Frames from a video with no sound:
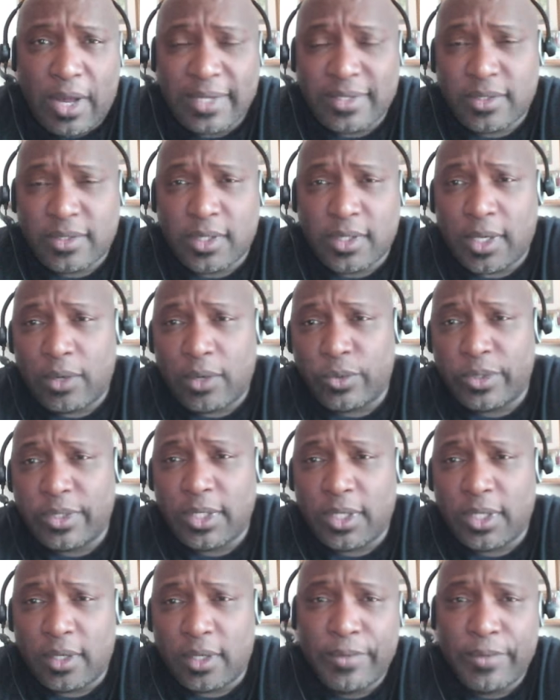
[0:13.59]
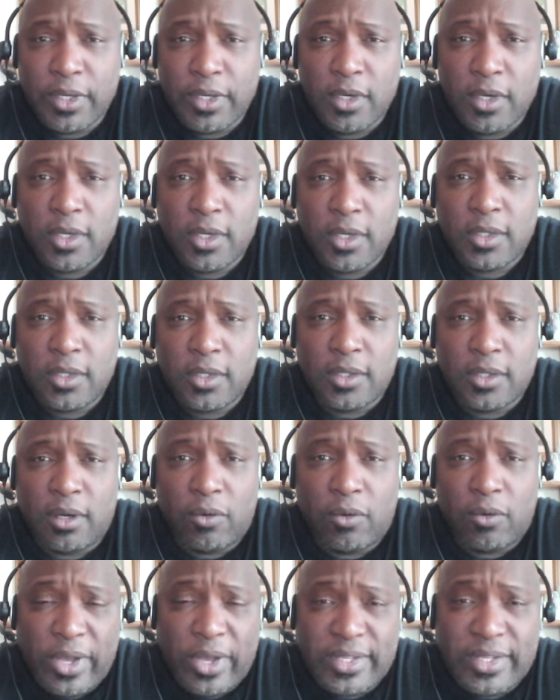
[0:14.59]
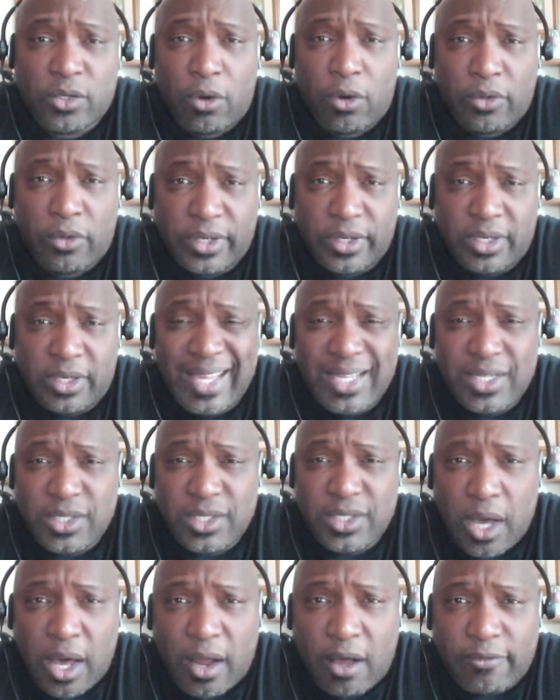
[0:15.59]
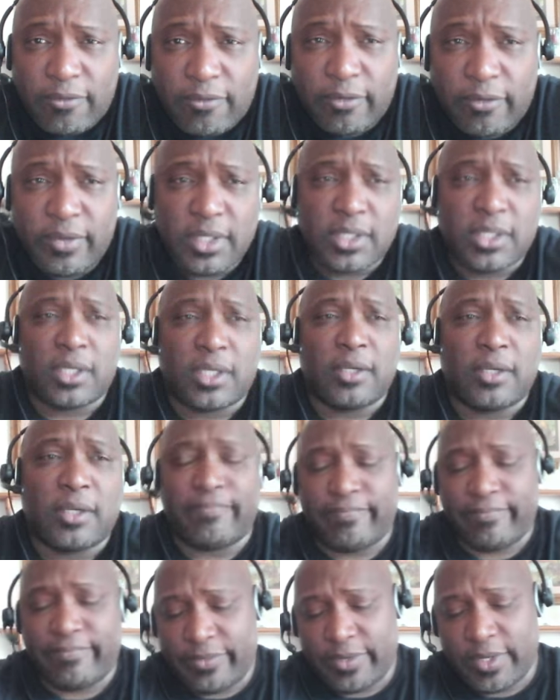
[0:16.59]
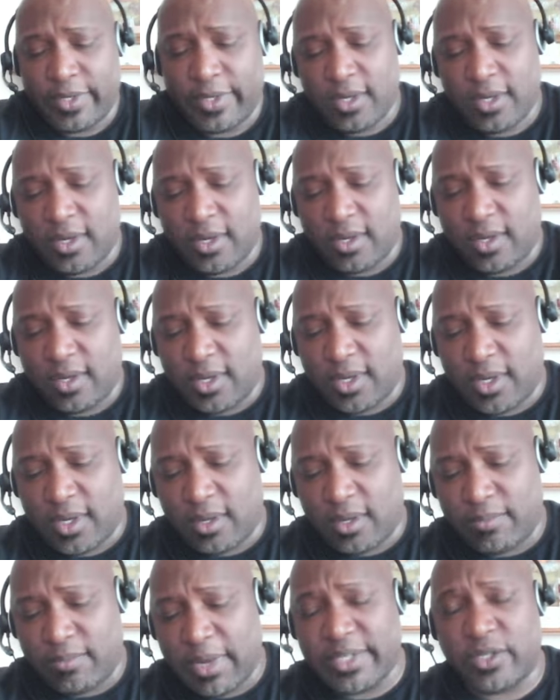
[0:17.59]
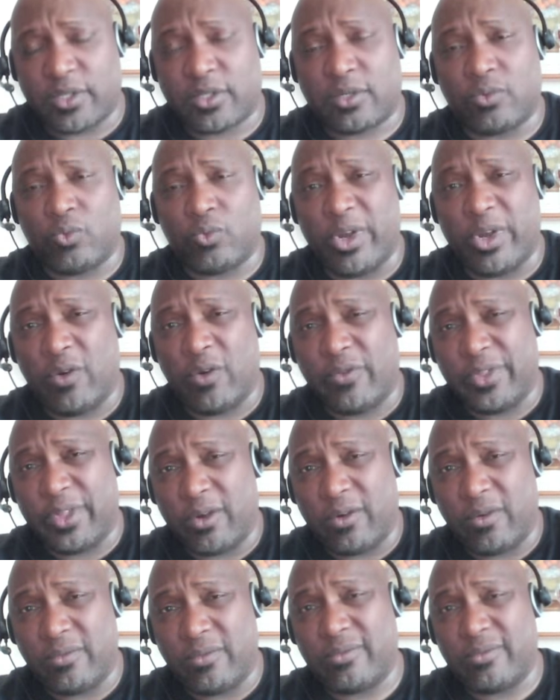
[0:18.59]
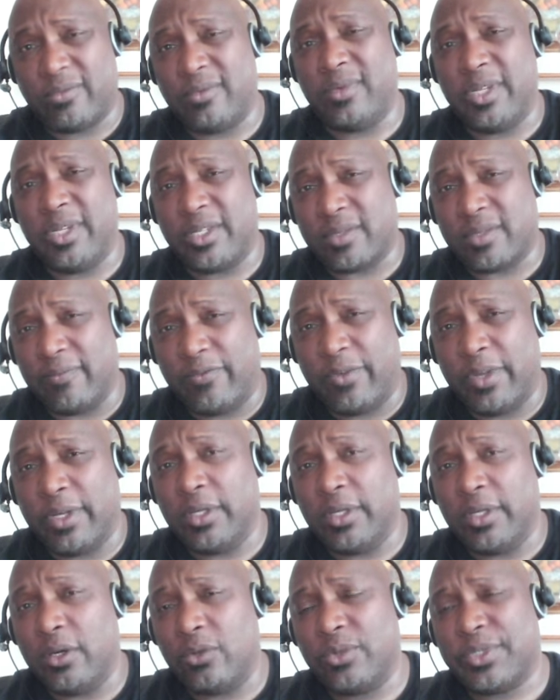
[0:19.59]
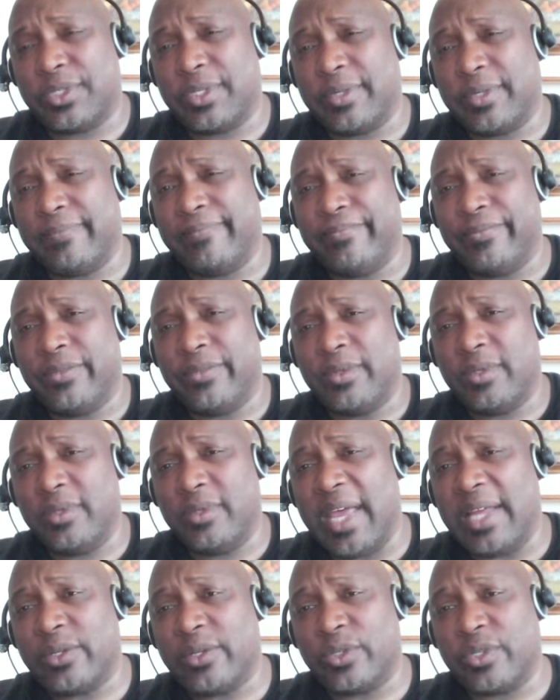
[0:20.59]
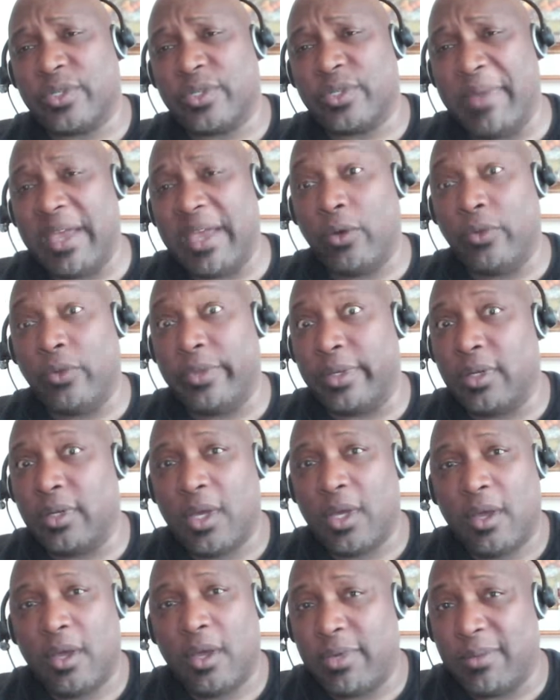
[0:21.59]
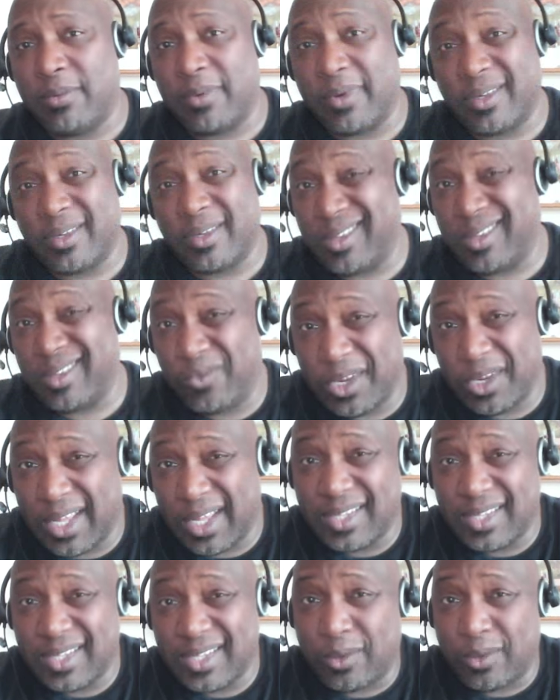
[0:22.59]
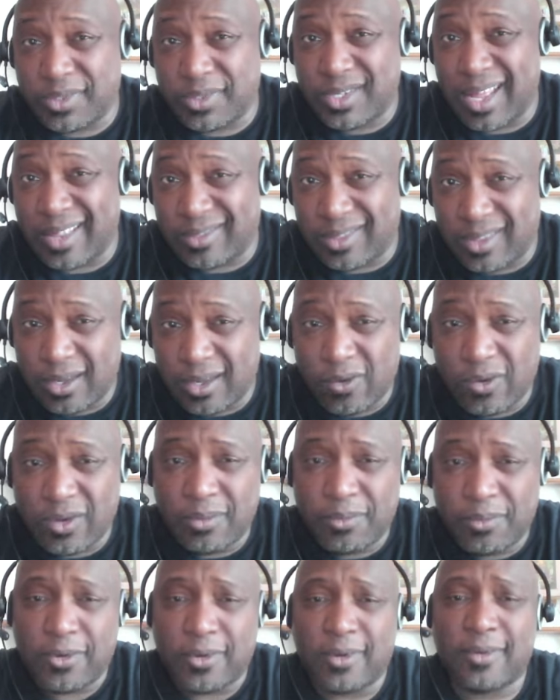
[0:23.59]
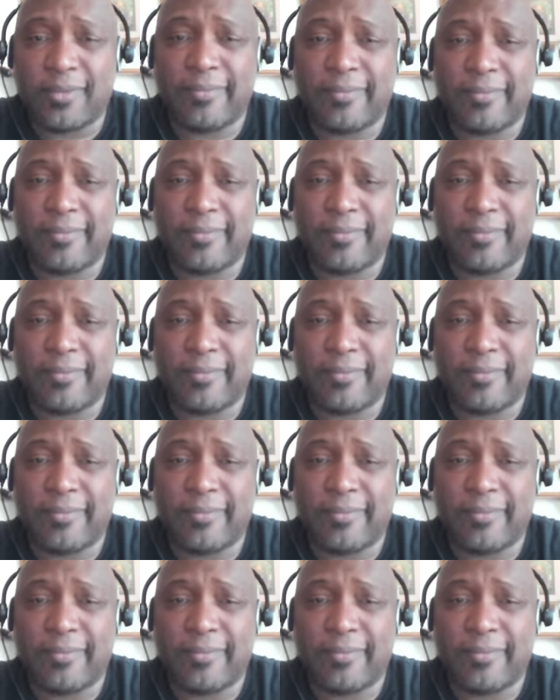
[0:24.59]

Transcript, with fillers: I said I would, uh, you know, wait till all the dings got off of it. Uh, I just went over there and did some videos, answered some mail that people didn't realize I was not there anymore.